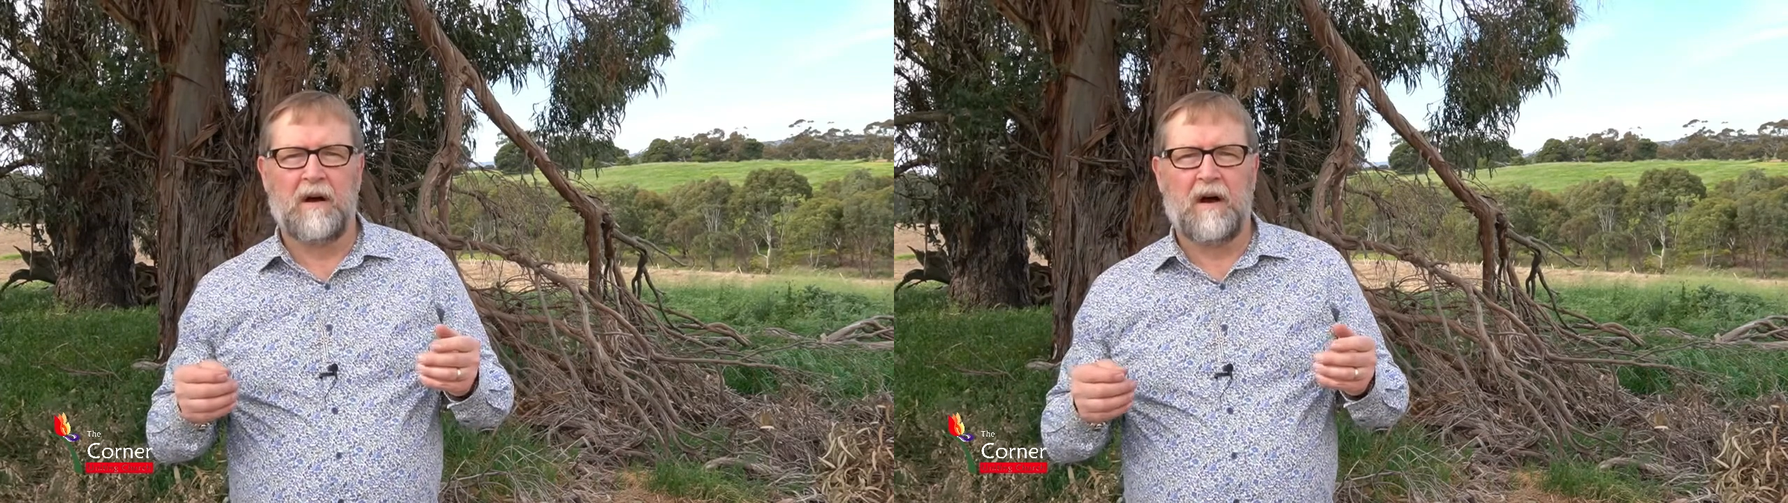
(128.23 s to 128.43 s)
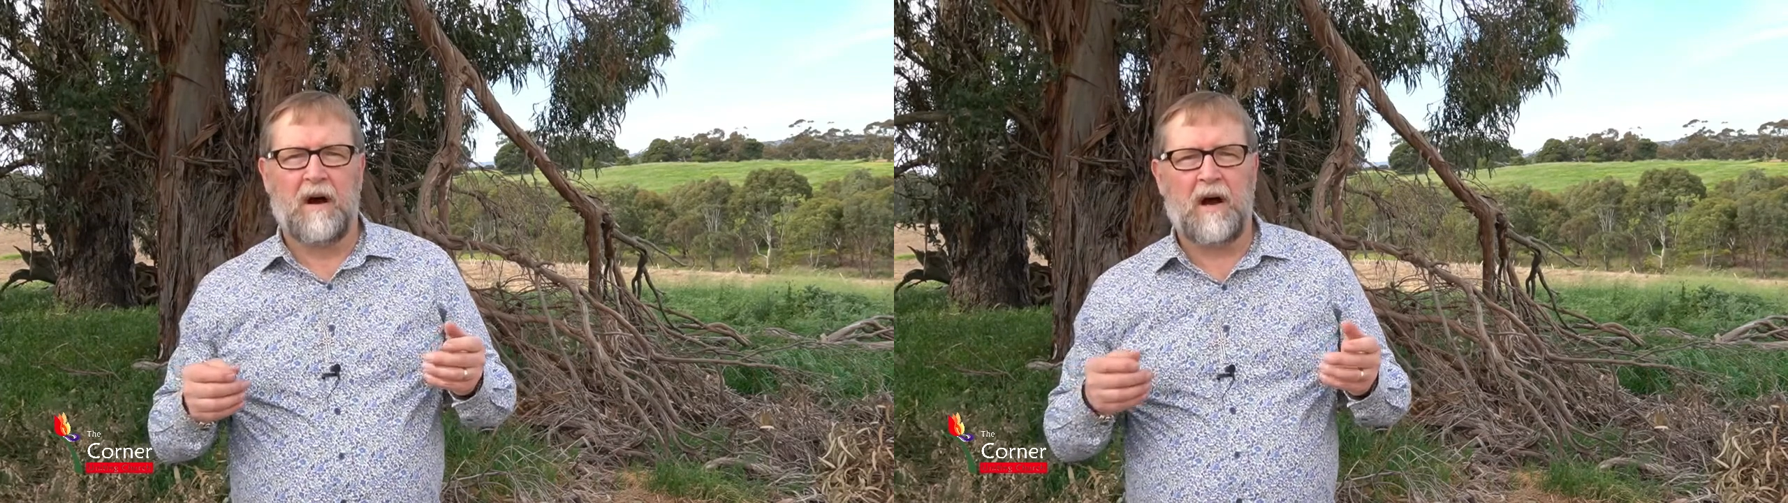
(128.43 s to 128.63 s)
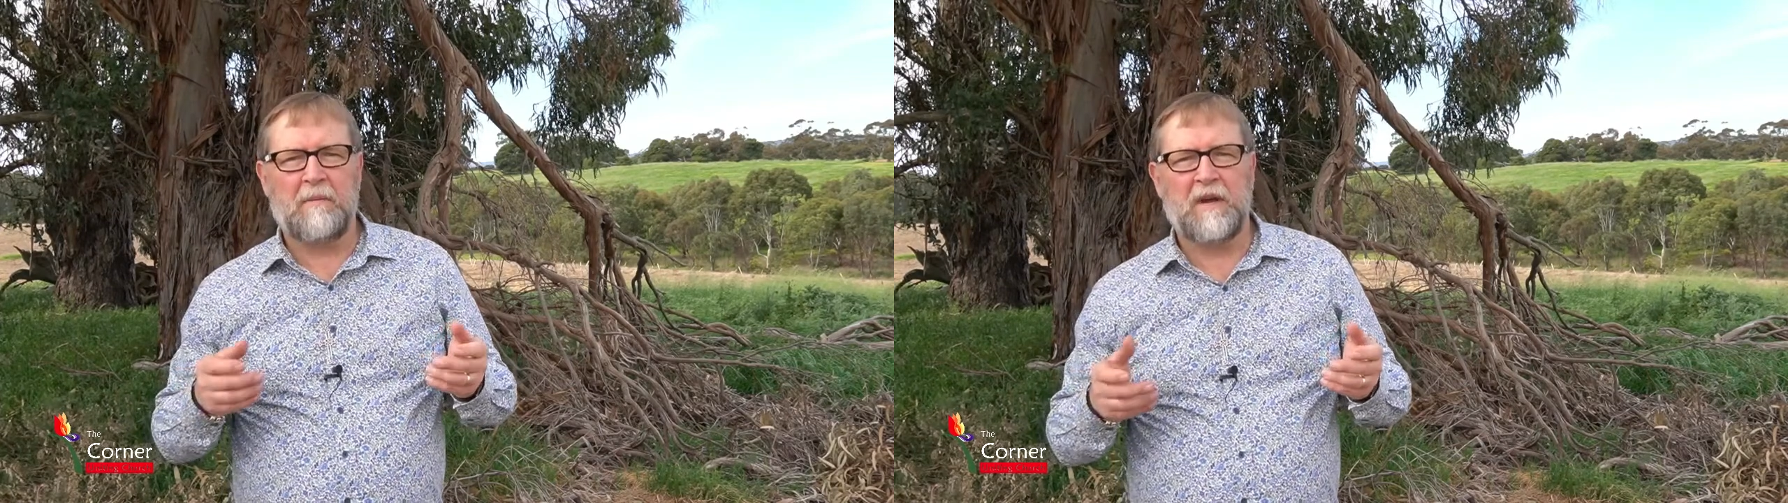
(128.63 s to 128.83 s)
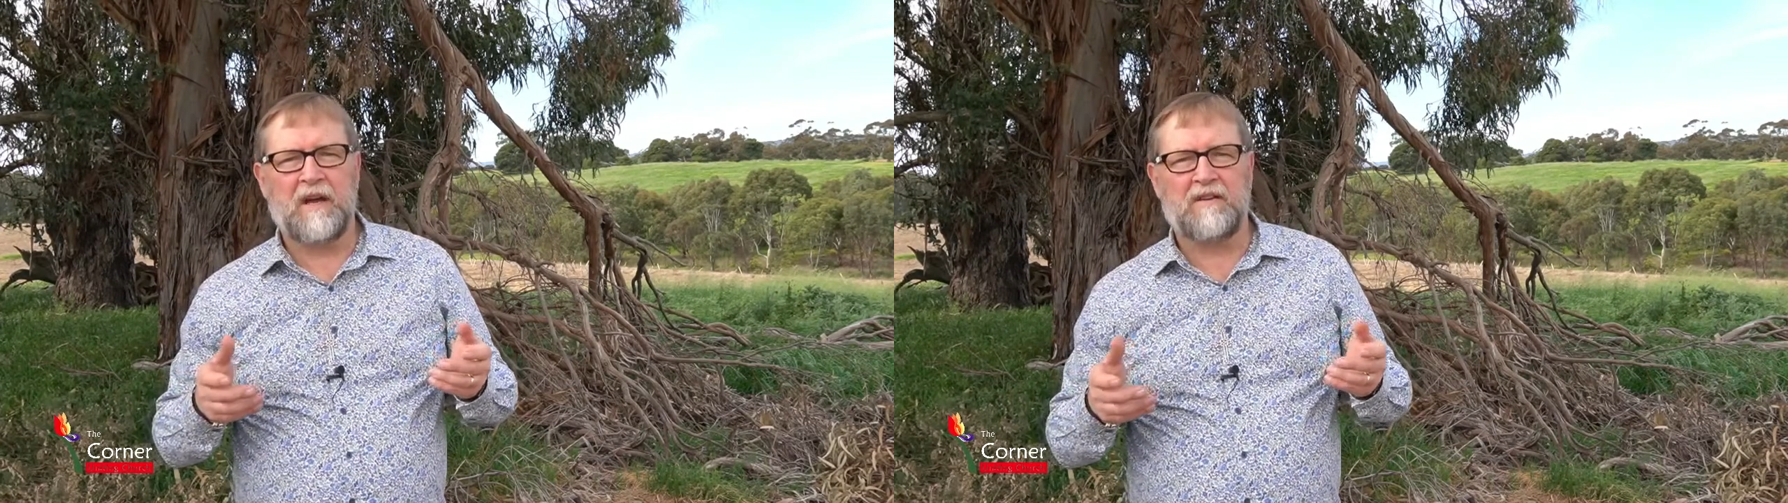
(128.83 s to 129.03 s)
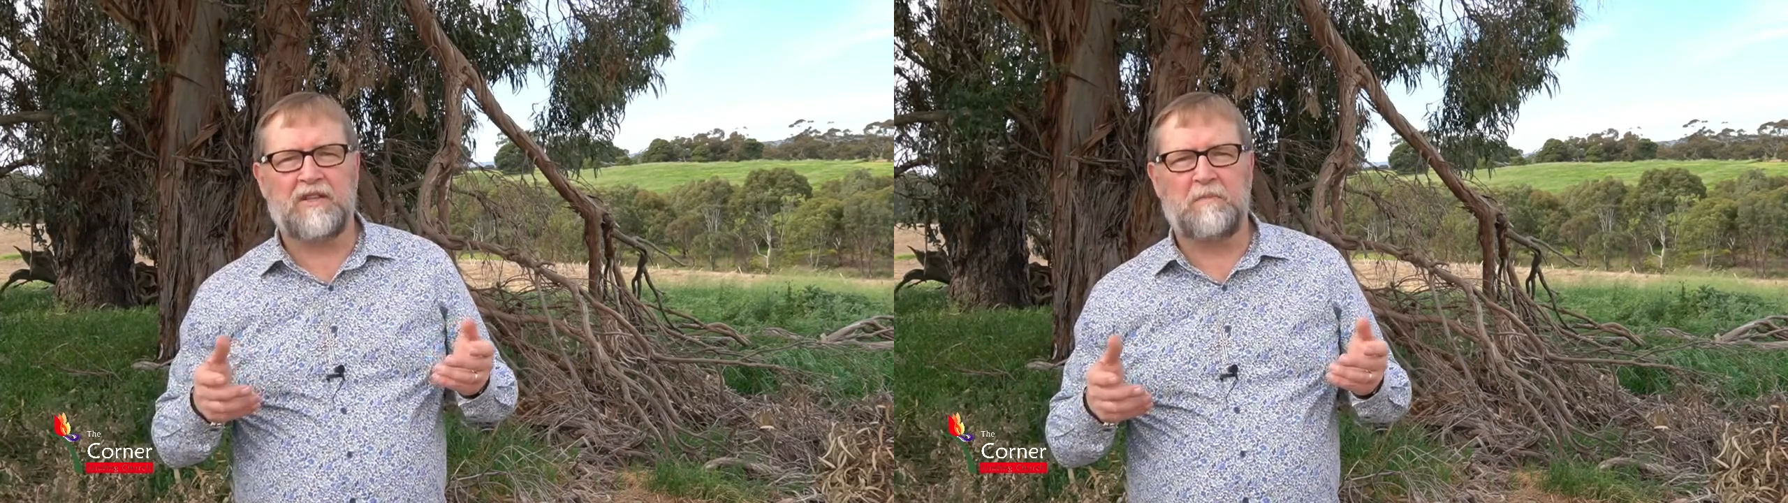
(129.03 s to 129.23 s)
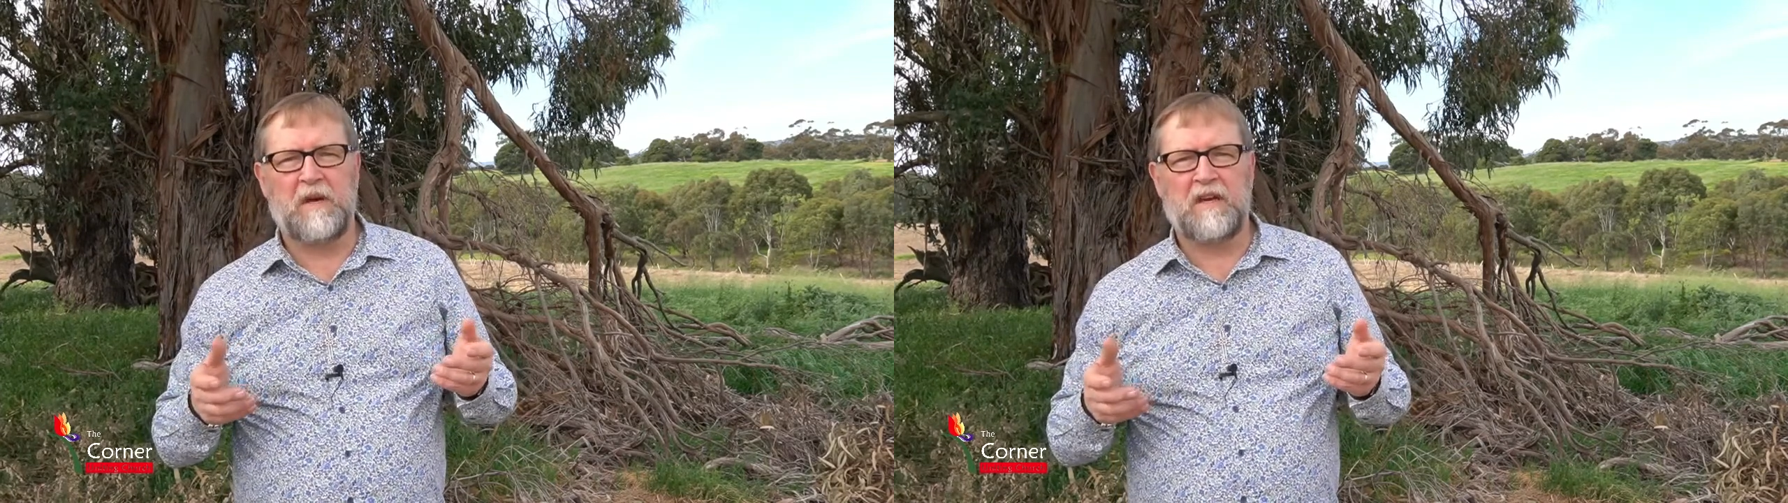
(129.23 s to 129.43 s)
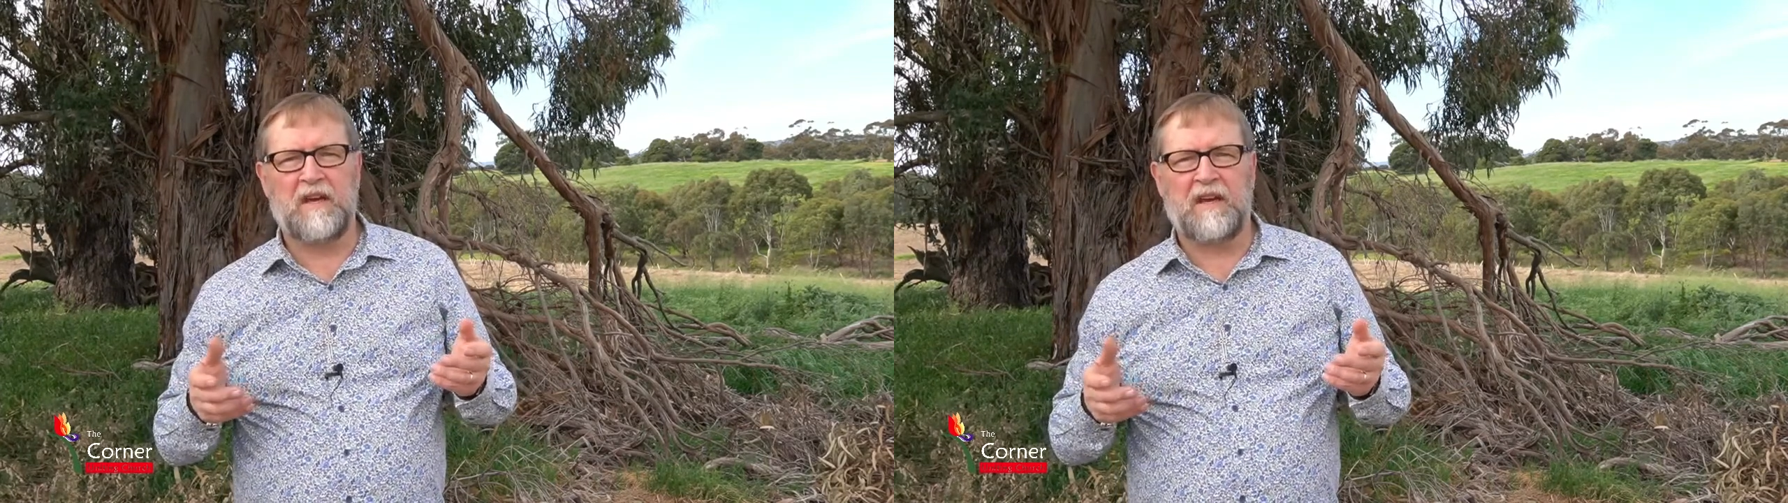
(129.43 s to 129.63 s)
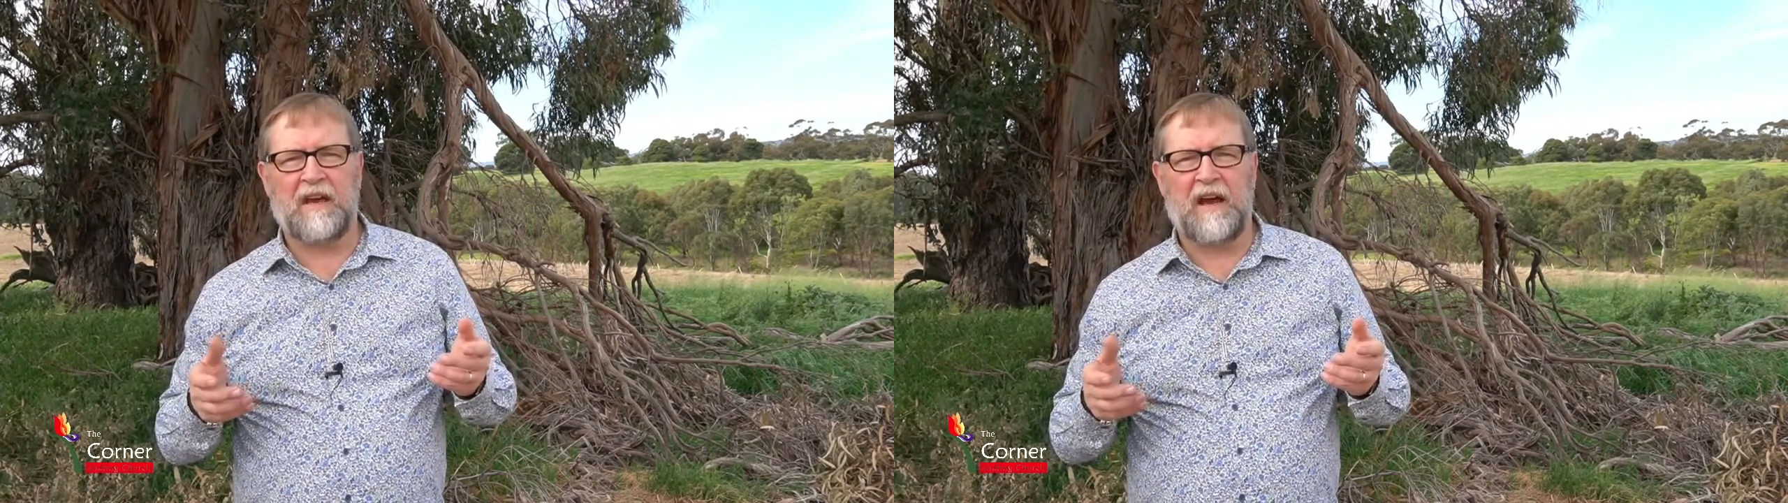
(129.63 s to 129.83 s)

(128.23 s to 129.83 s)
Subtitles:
I'm now speaking